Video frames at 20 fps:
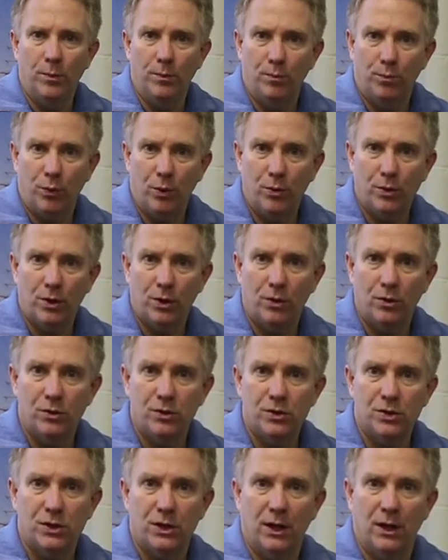
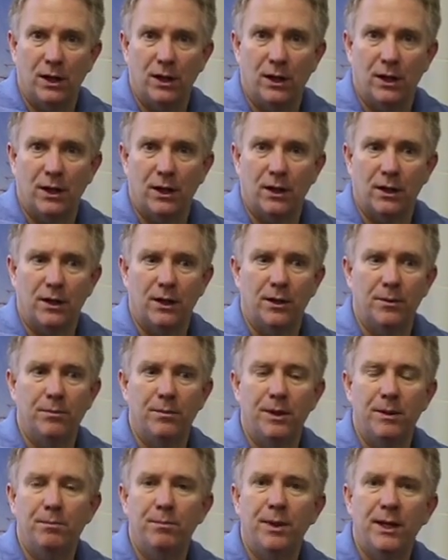protocols uh, can
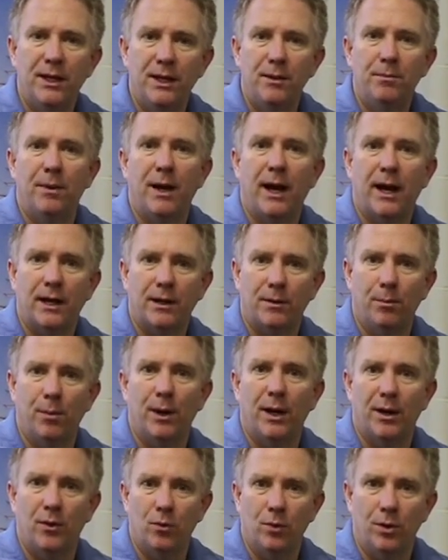be piggybacked
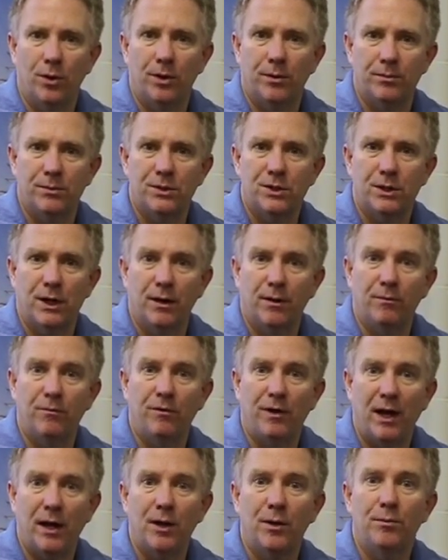by worms, uh,
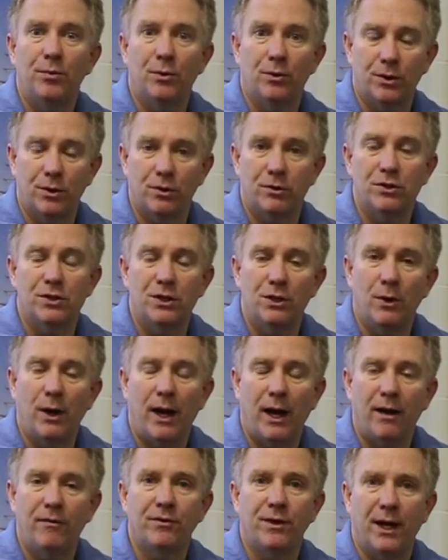valid protocols that you
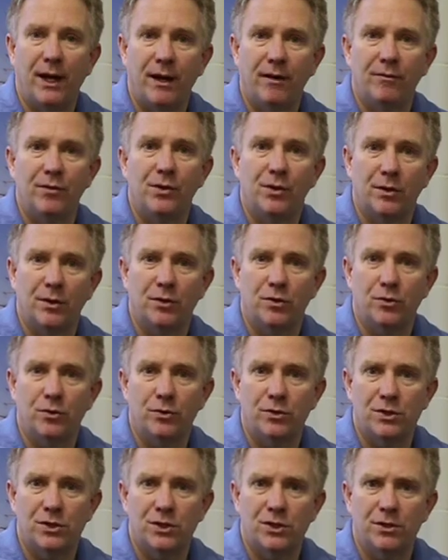have to have in your
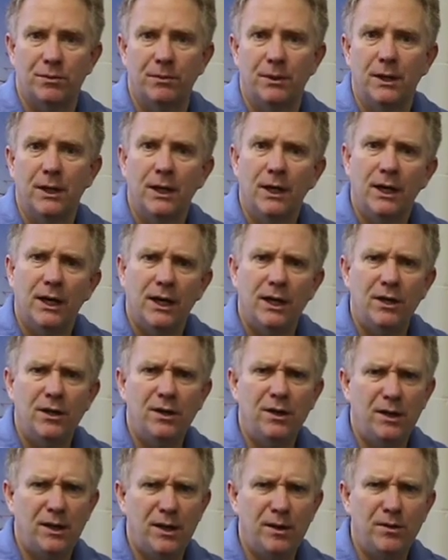control system. And you
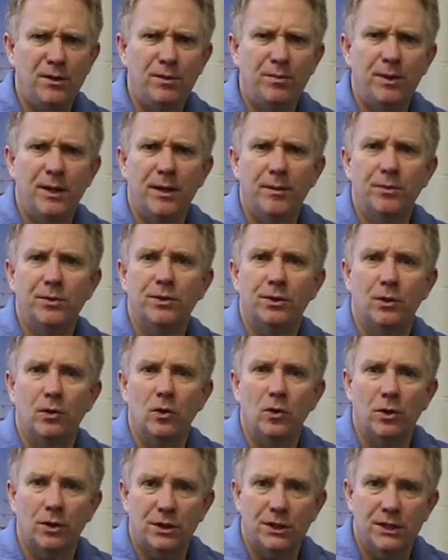need to be able to
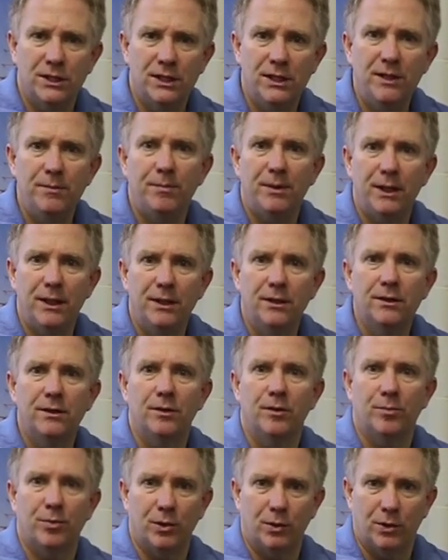look deep
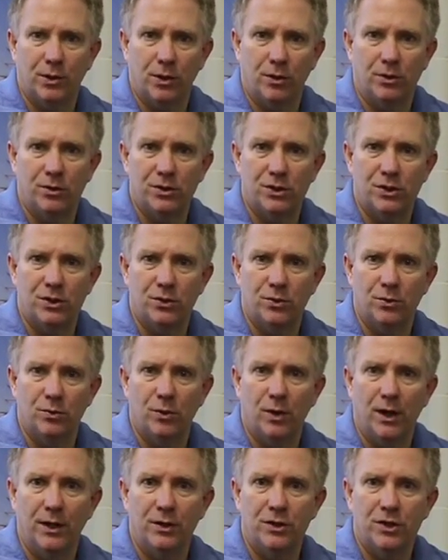into the protocols
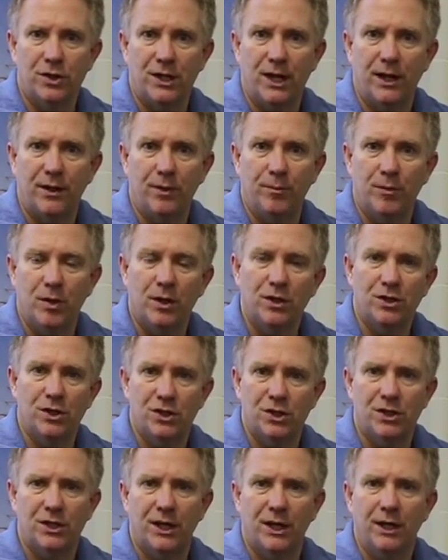to understand them, not
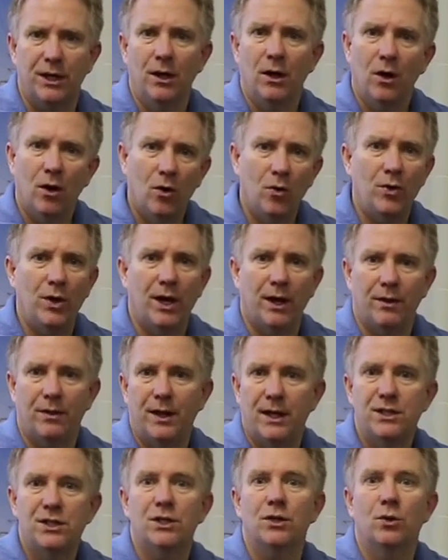just say, oh yeah,
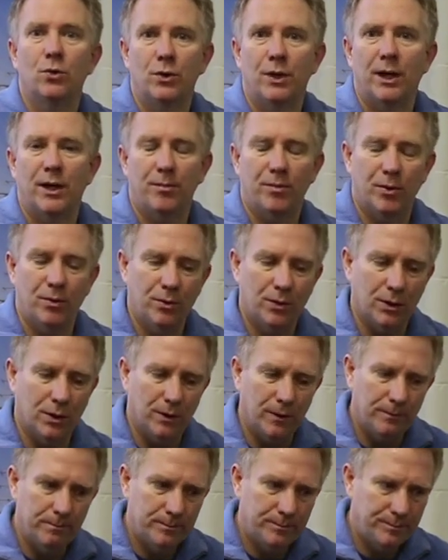that's an okay
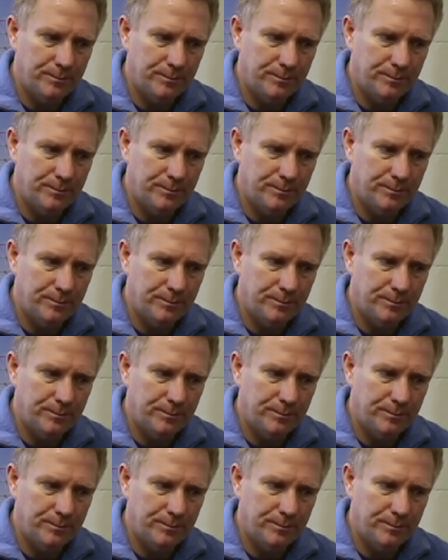protocol.